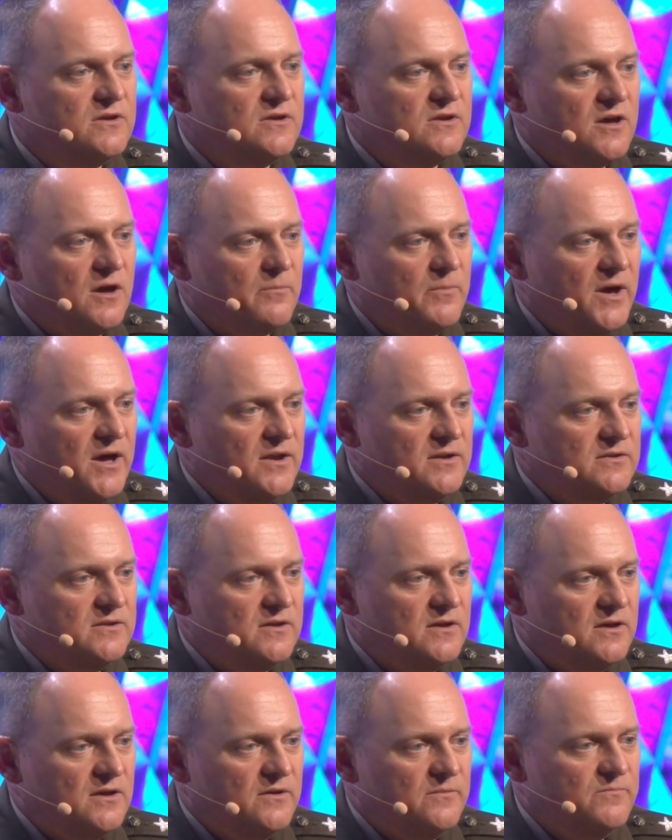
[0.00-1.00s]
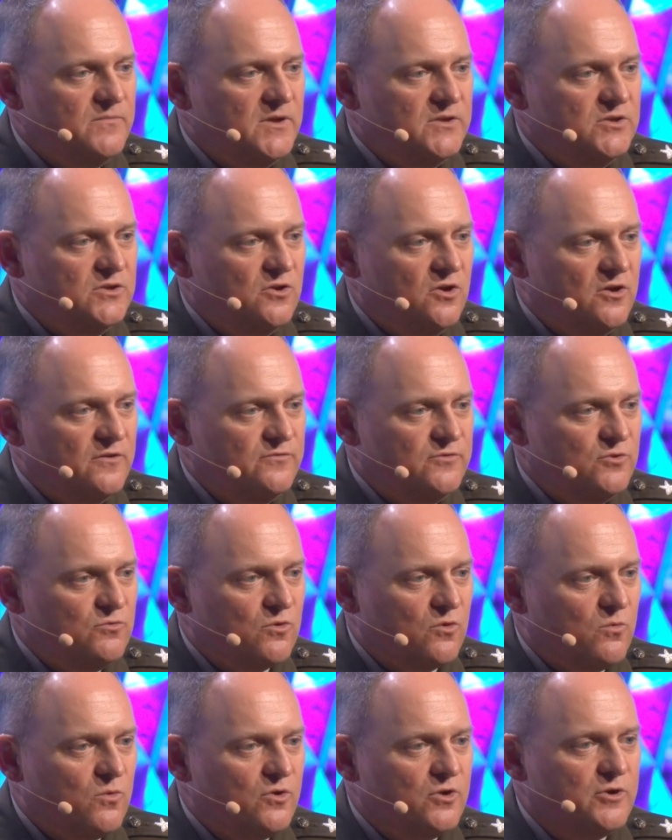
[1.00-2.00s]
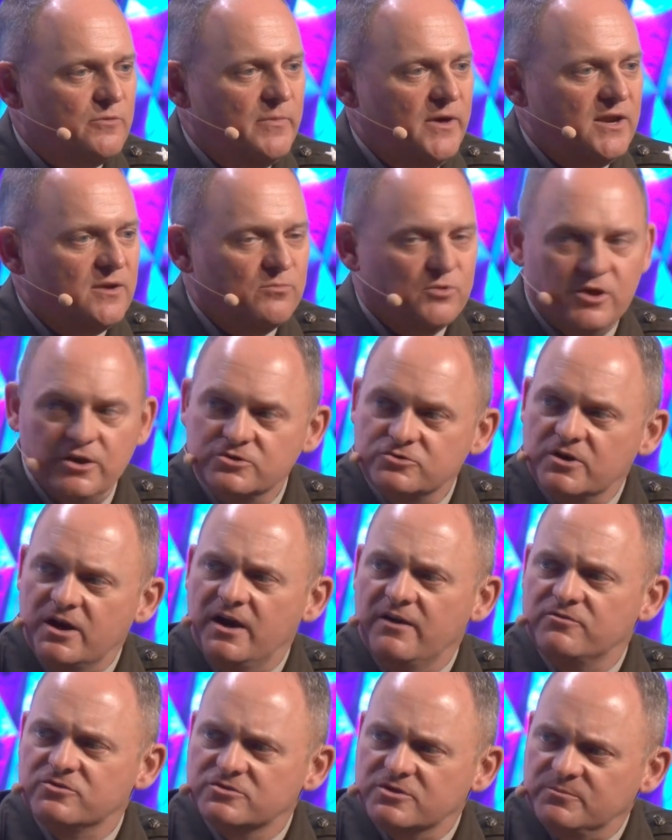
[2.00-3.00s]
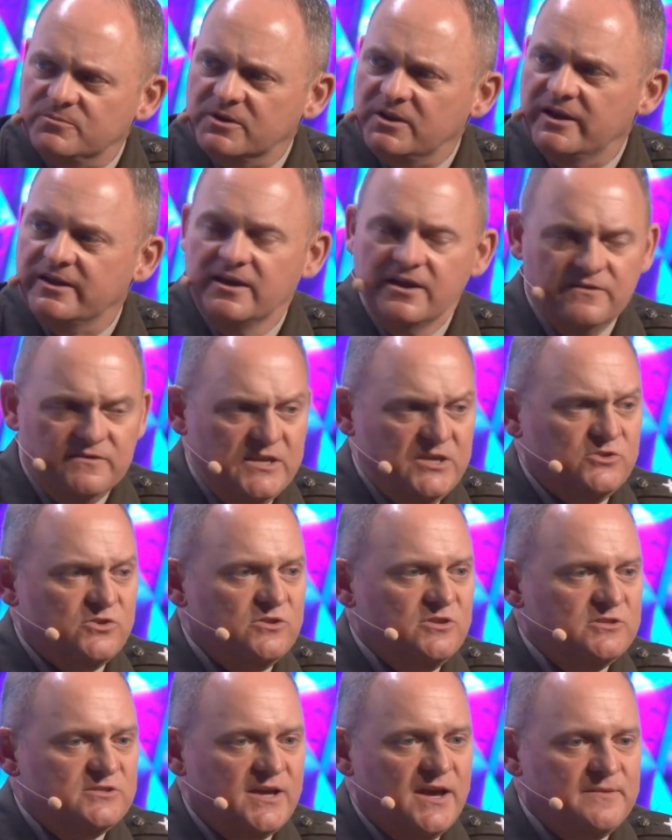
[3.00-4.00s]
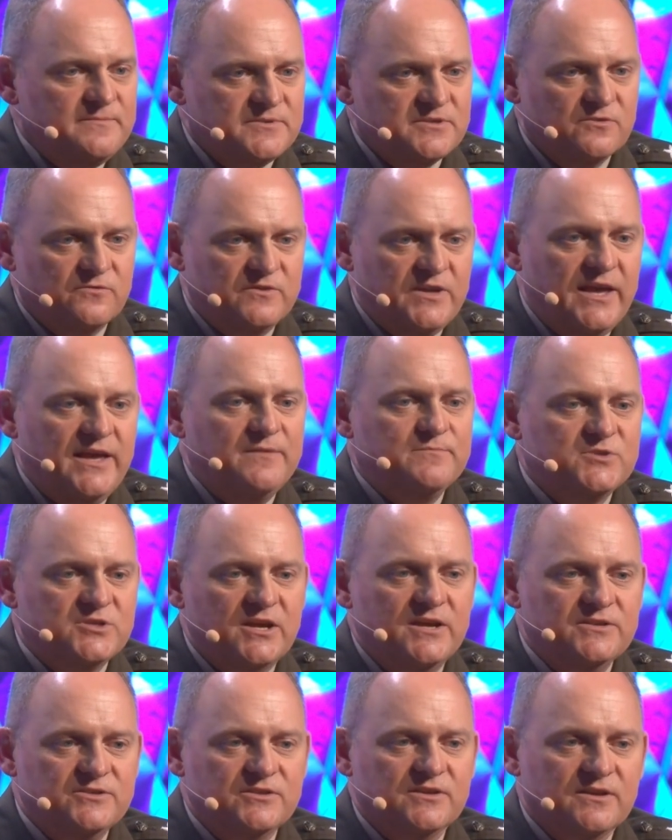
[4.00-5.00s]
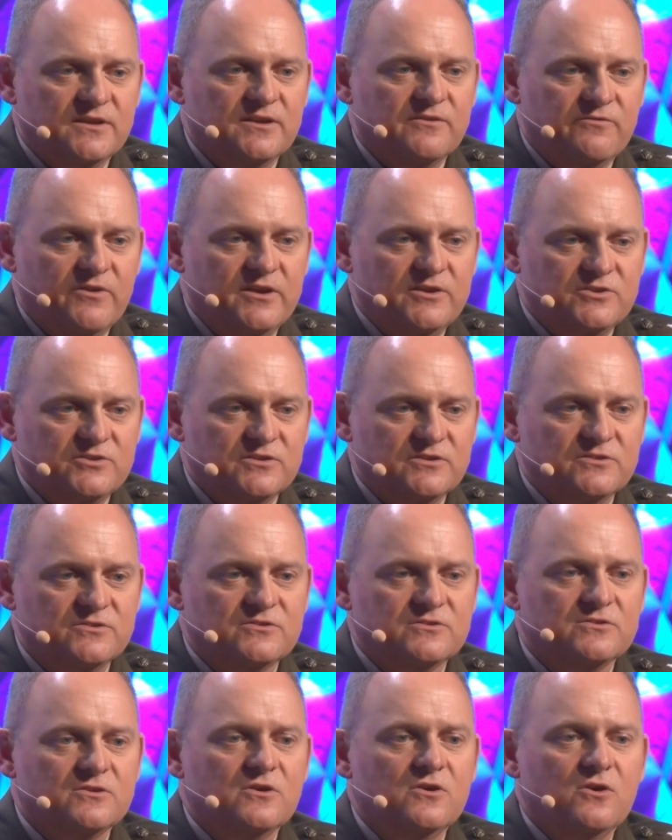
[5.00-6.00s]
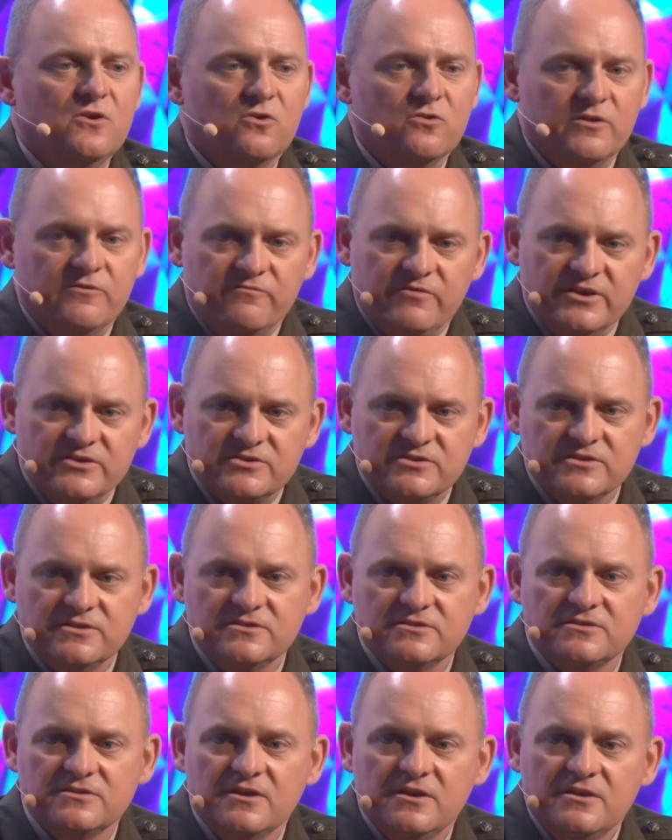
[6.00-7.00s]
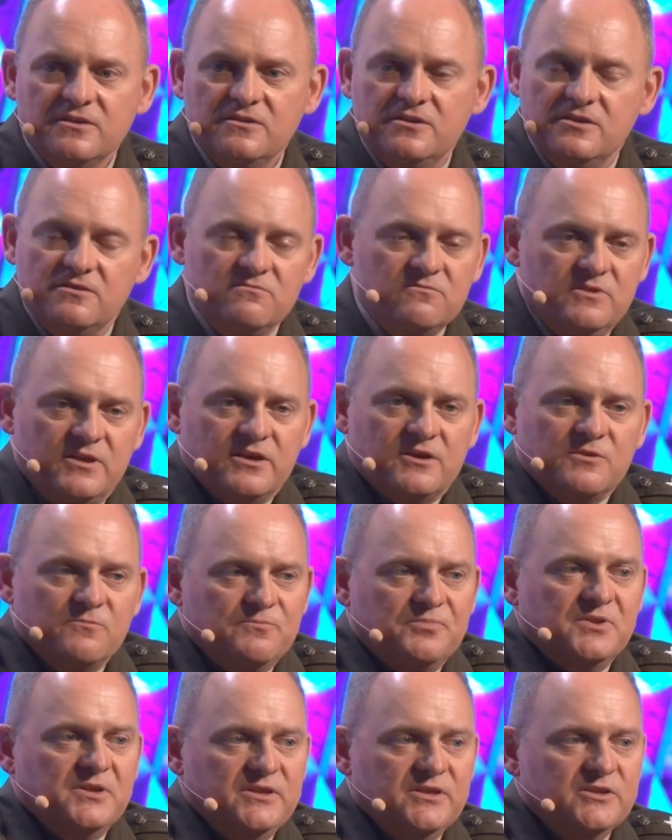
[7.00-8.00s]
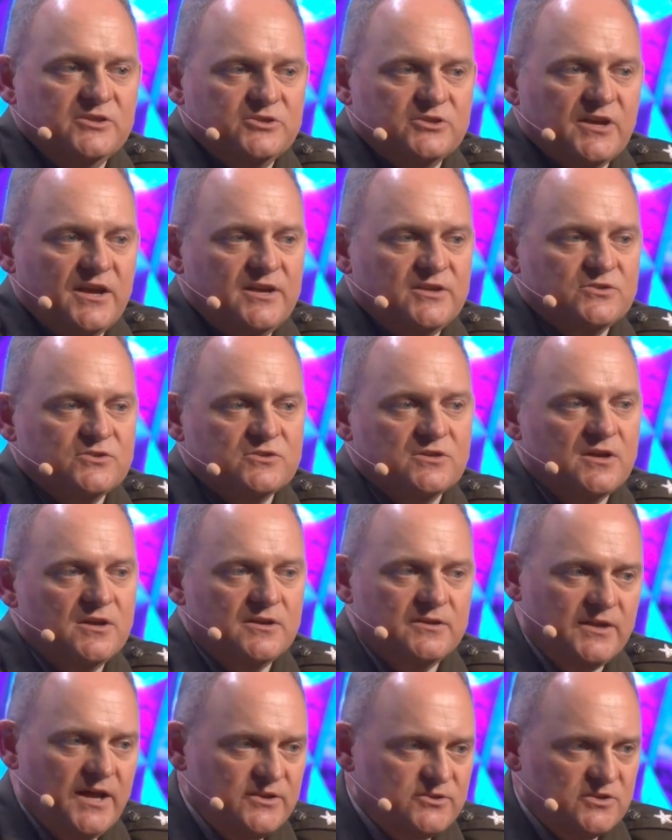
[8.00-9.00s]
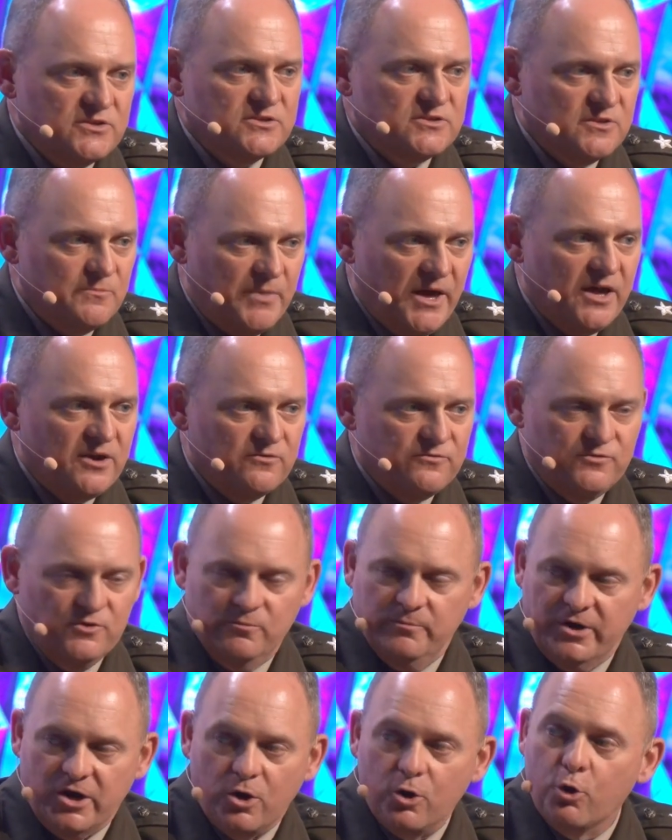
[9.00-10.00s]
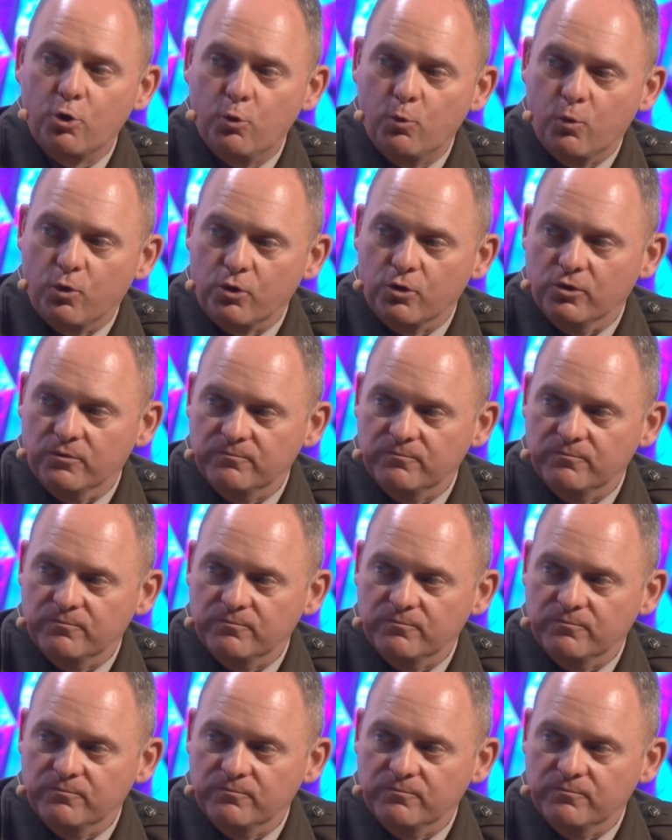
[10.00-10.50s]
about, if you were worried about a blood drive or something like. These are the types of game-changing innovations or inventions that completely change not just the battlefield, but our whole world.